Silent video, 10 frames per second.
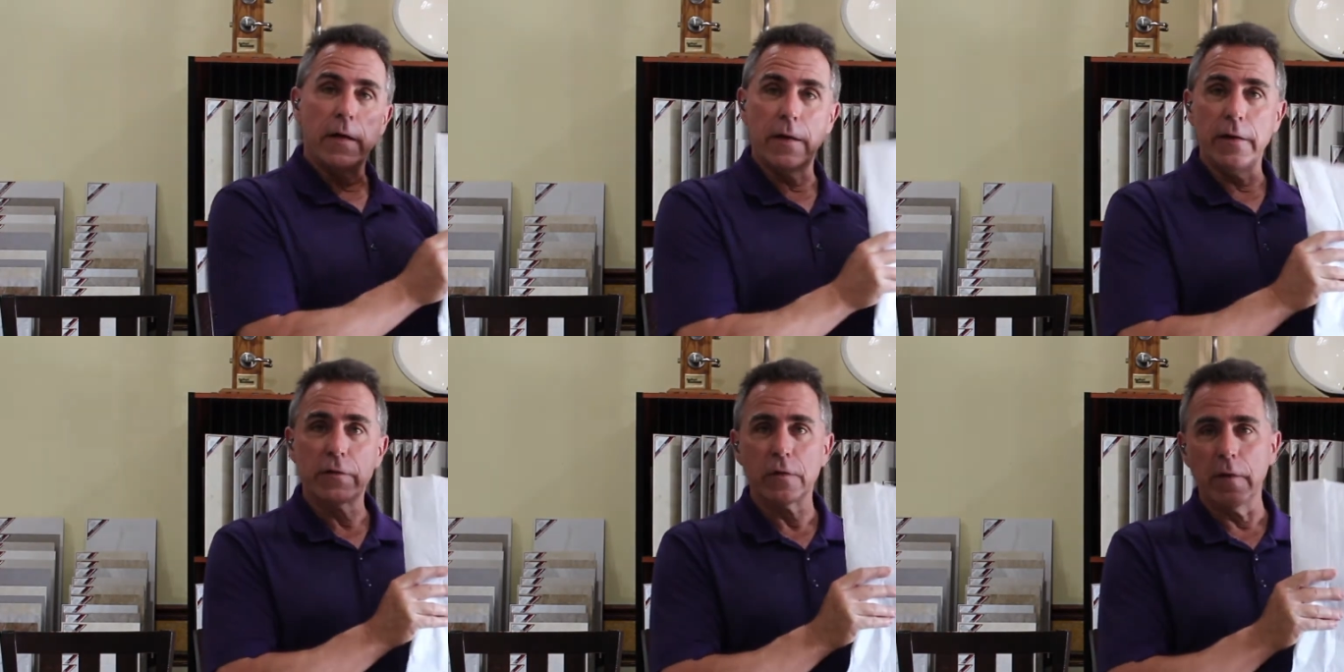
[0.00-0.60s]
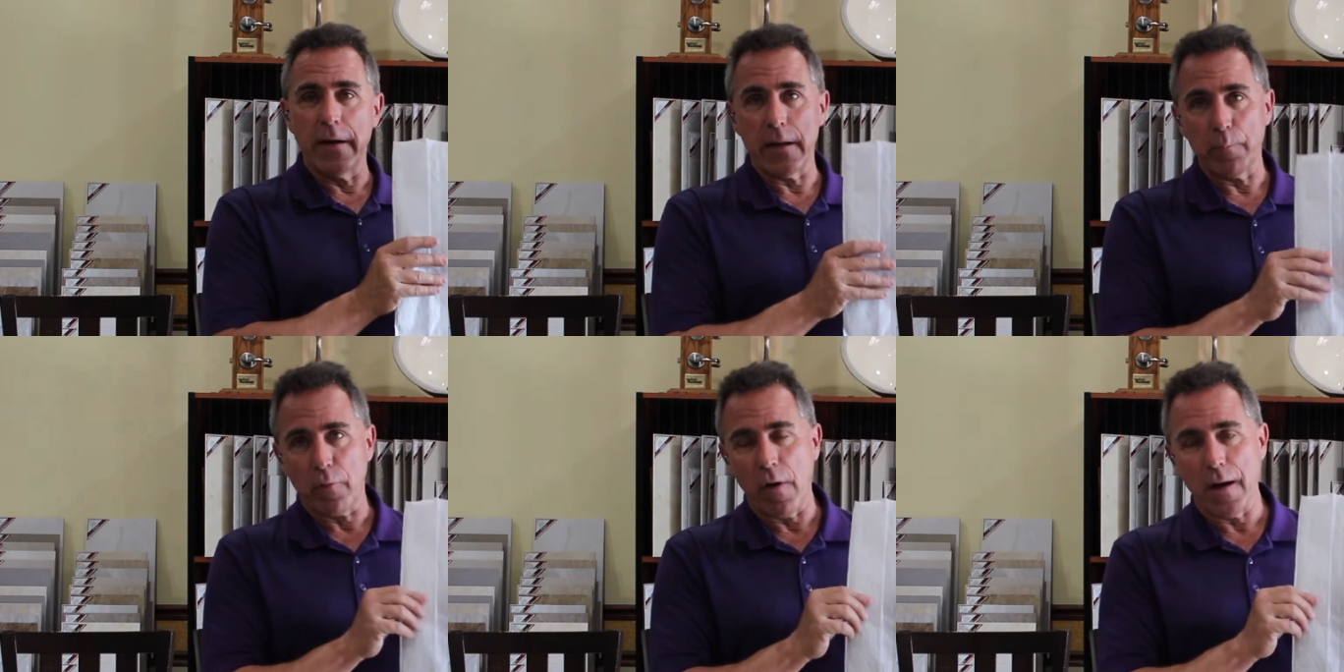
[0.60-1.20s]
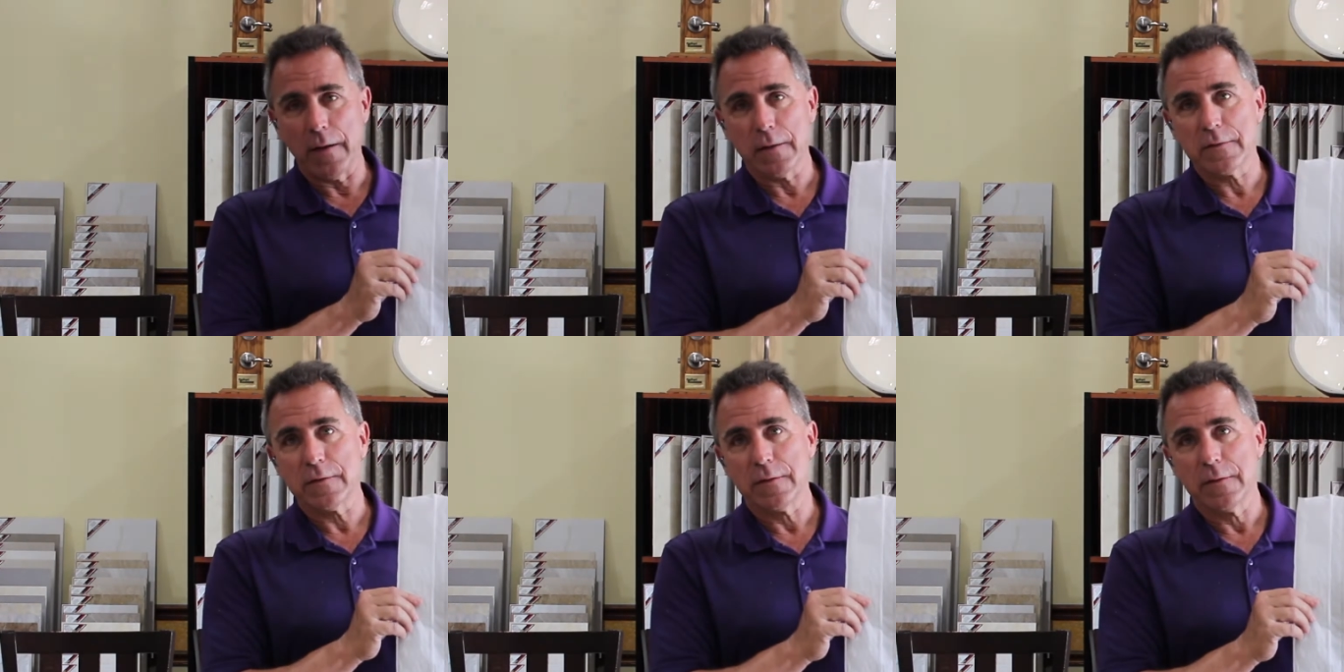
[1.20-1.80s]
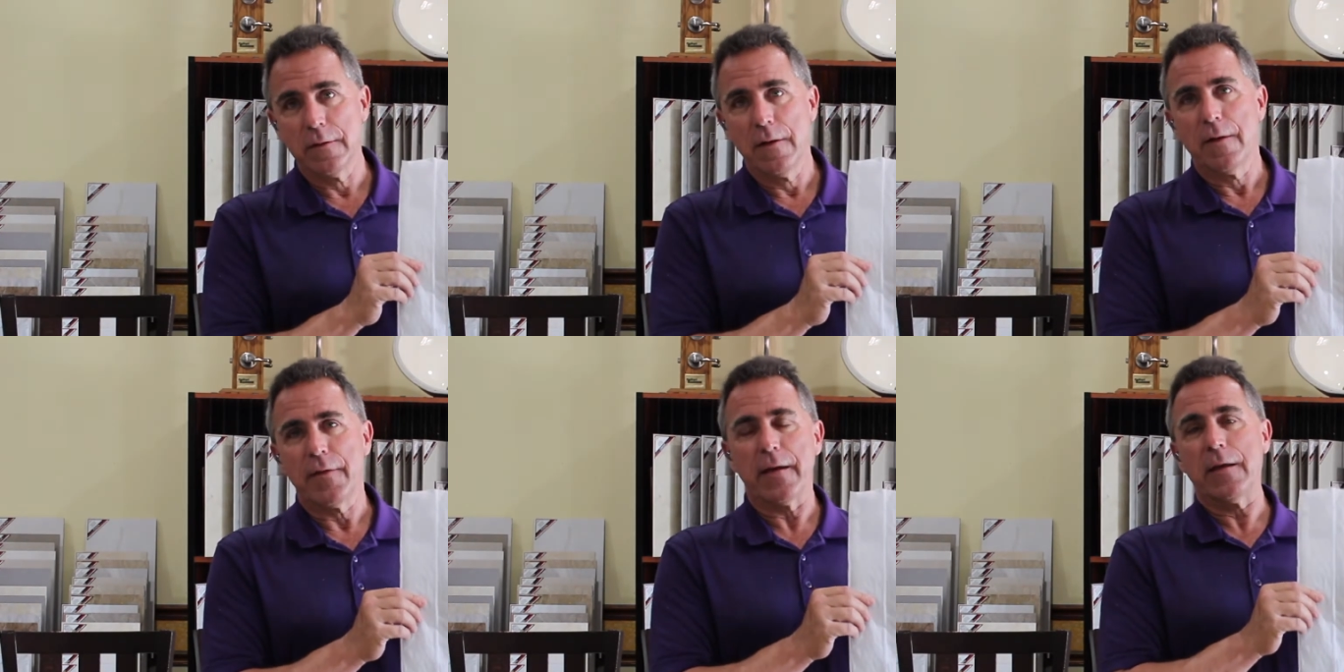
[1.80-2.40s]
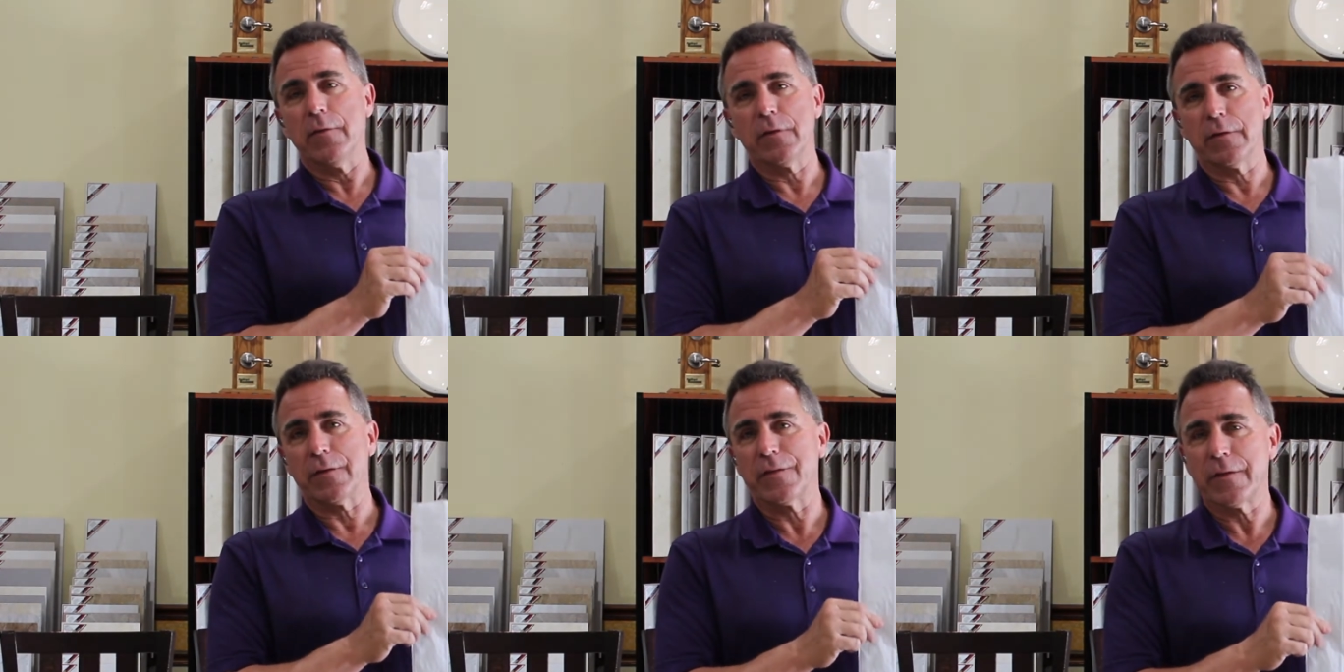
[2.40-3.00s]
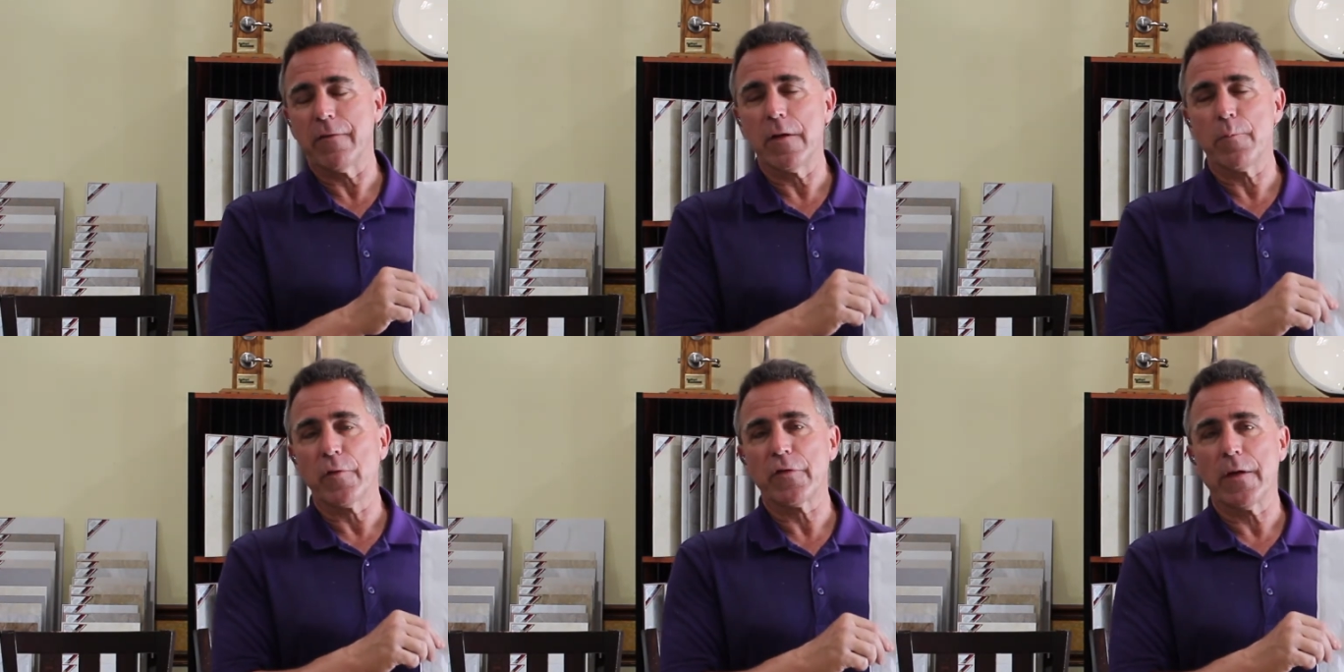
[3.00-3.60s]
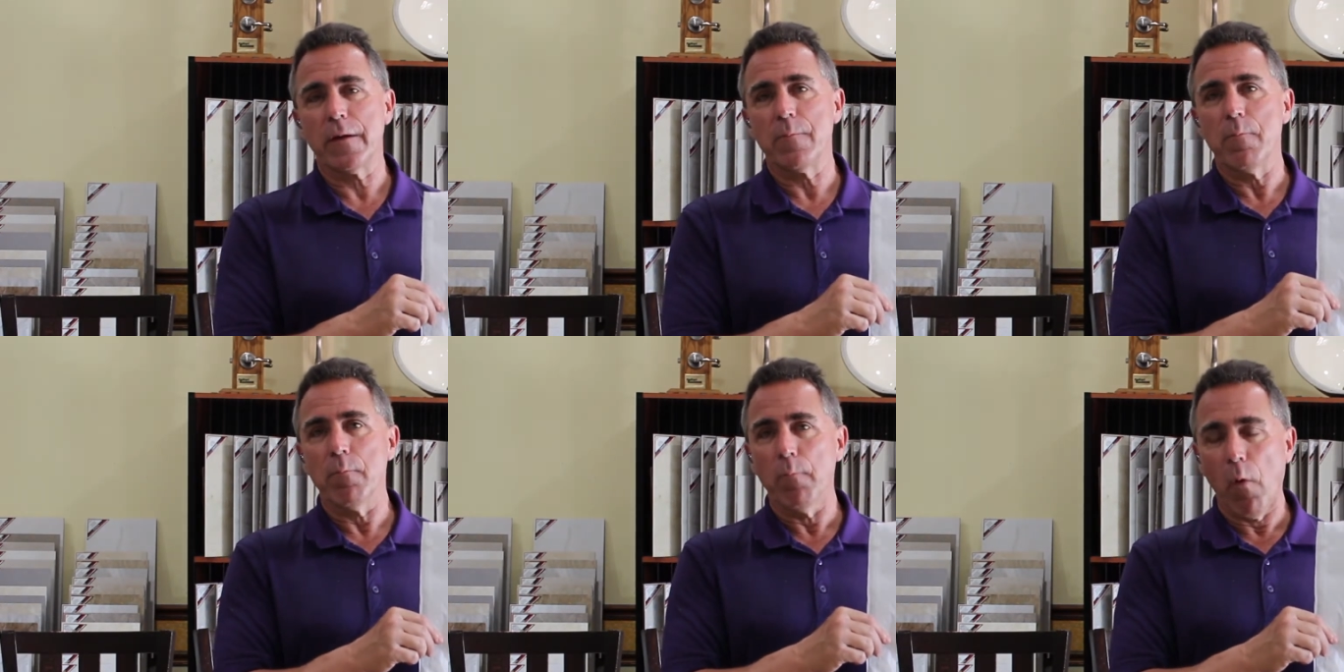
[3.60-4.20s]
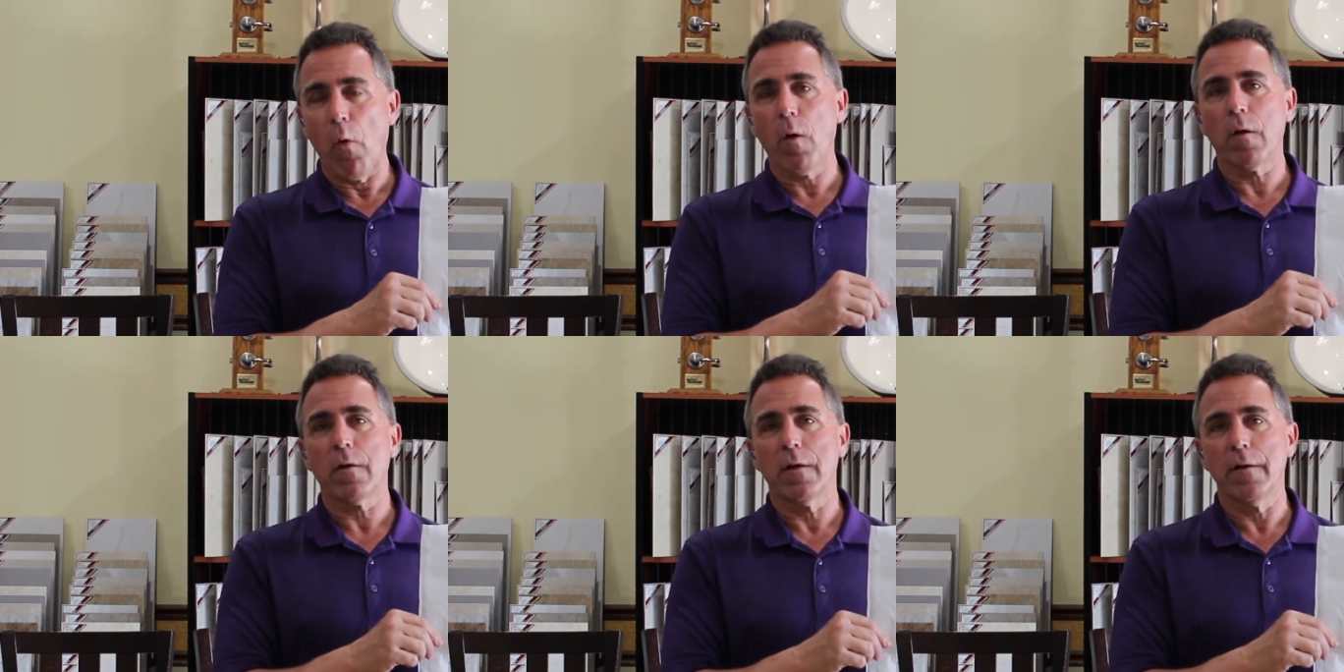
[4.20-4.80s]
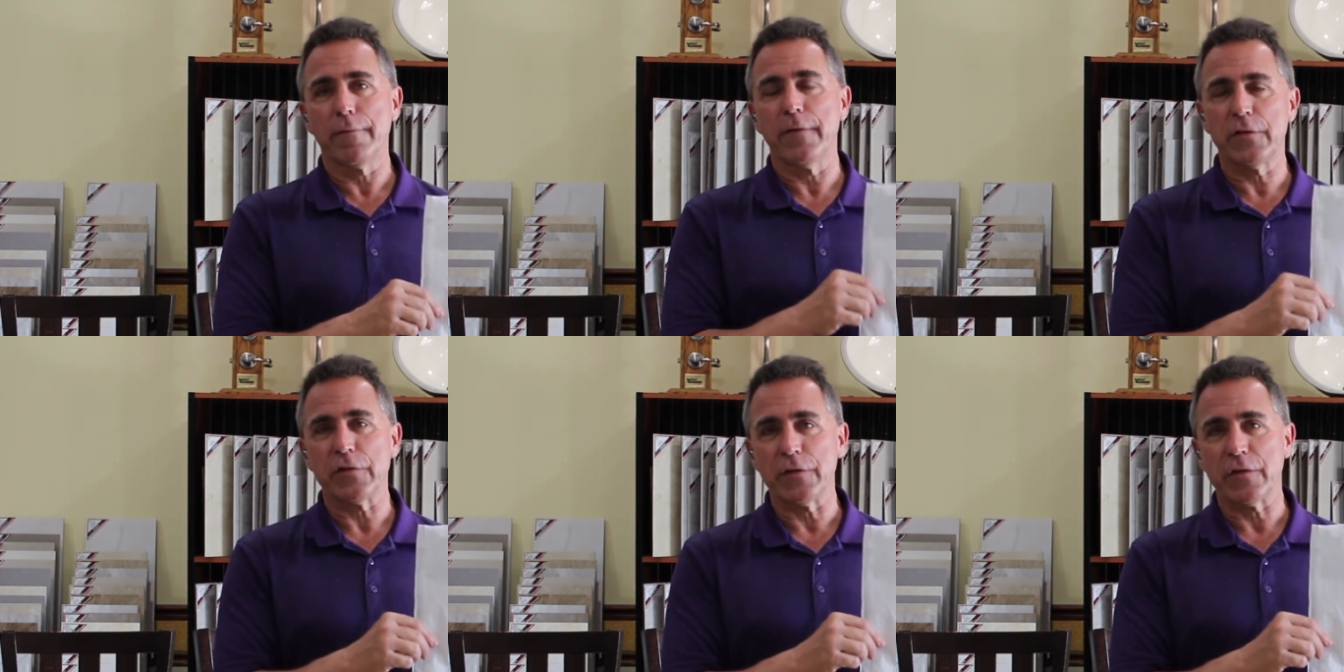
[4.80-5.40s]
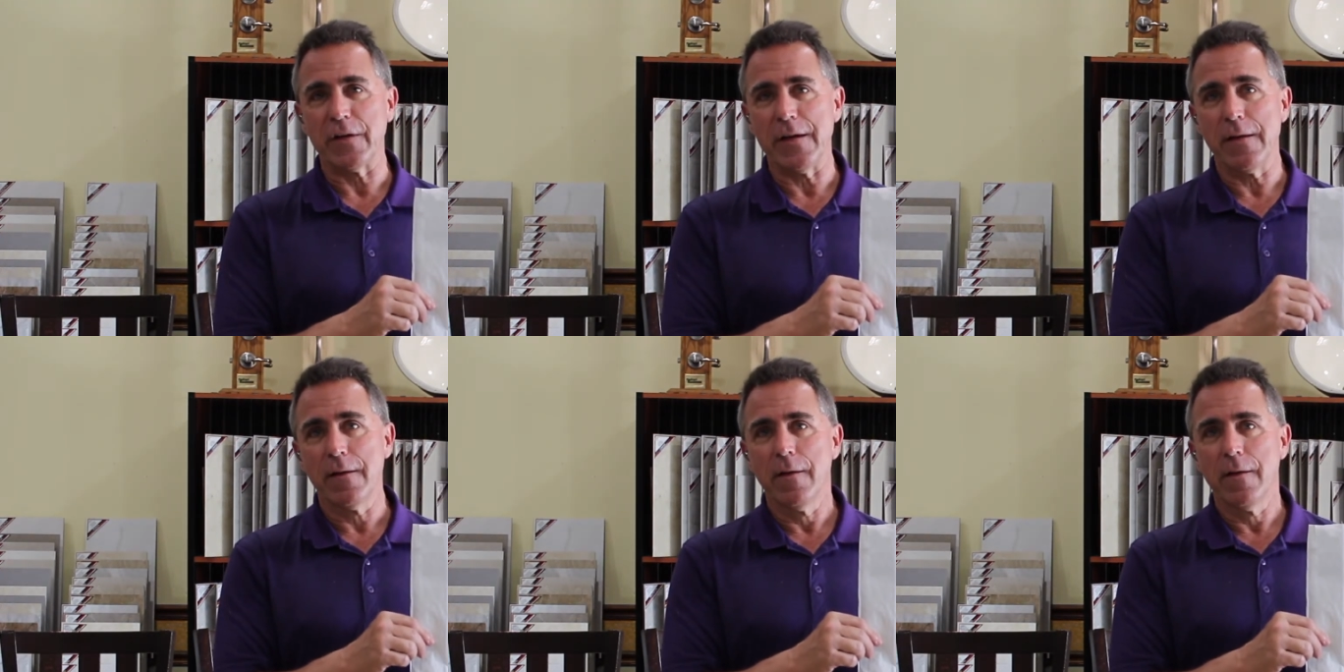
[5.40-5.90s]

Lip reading: insulating product that gives us a 70% more efficiency